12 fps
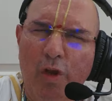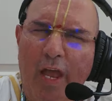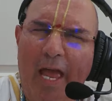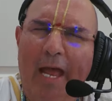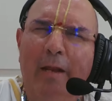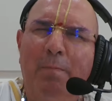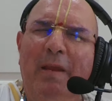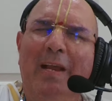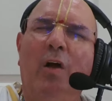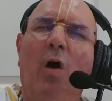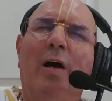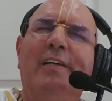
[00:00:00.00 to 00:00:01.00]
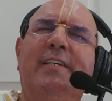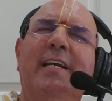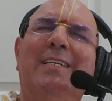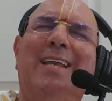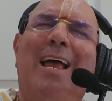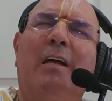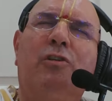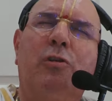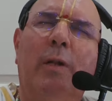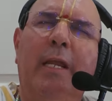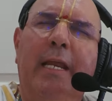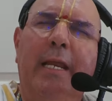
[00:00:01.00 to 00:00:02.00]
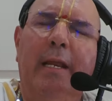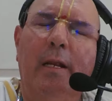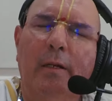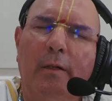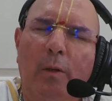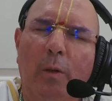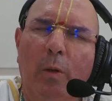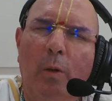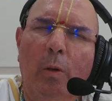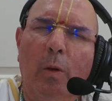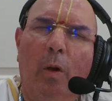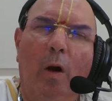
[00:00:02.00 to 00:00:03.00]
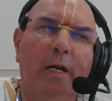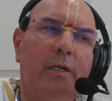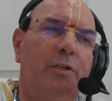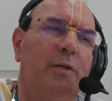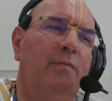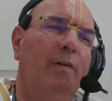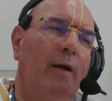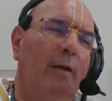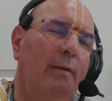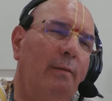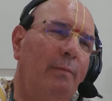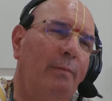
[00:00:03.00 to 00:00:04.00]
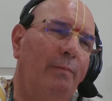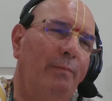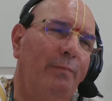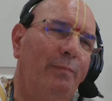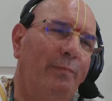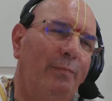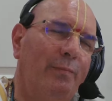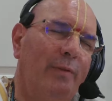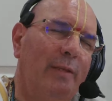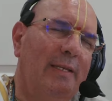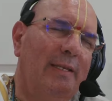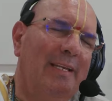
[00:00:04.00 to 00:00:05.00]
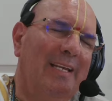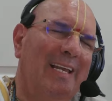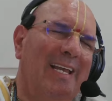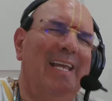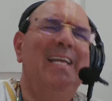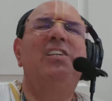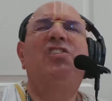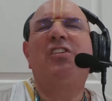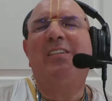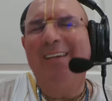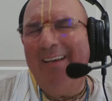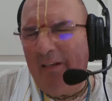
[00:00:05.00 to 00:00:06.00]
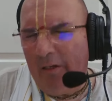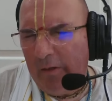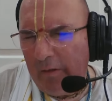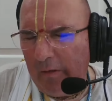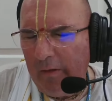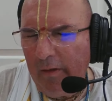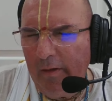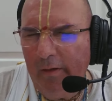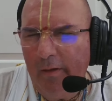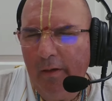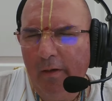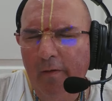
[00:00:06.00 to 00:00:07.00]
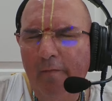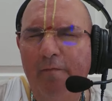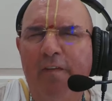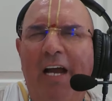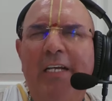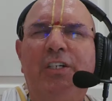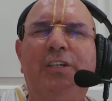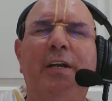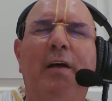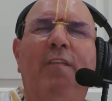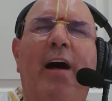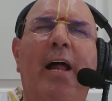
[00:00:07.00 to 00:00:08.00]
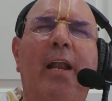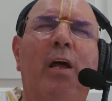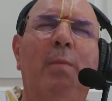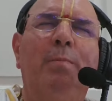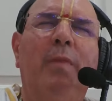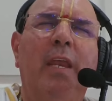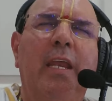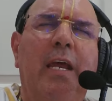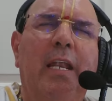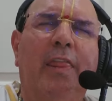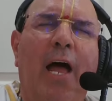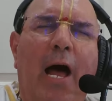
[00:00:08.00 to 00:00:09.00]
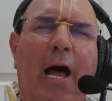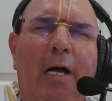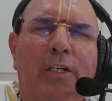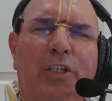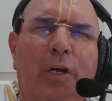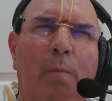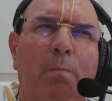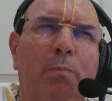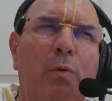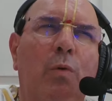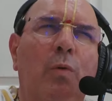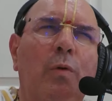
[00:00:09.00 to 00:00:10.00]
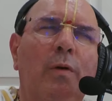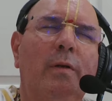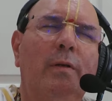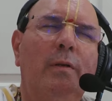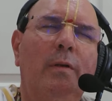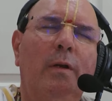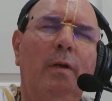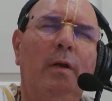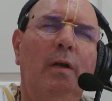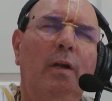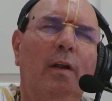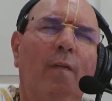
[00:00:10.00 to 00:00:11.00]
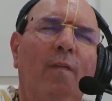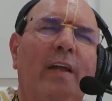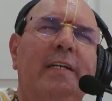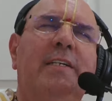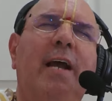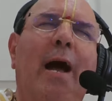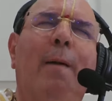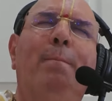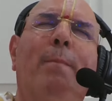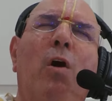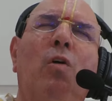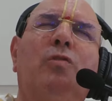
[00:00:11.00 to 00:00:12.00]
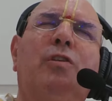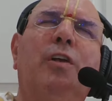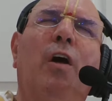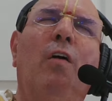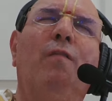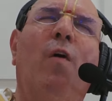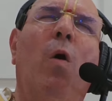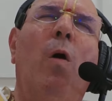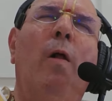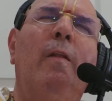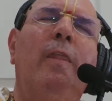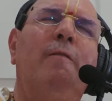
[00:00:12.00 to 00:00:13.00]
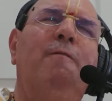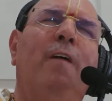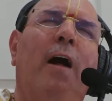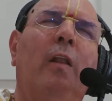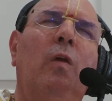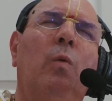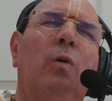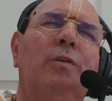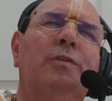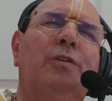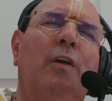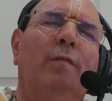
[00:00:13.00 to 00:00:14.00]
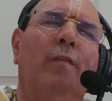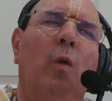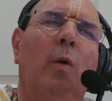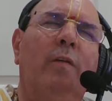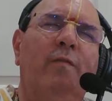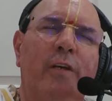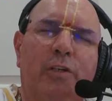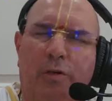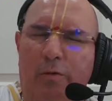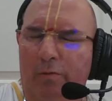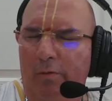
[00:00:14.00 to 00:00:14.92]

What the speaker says: And because he's actually Lord Shiva, he is still Vaishnavanam Yatha Shambhu, the topmost of all the followers of Lord Vishnu.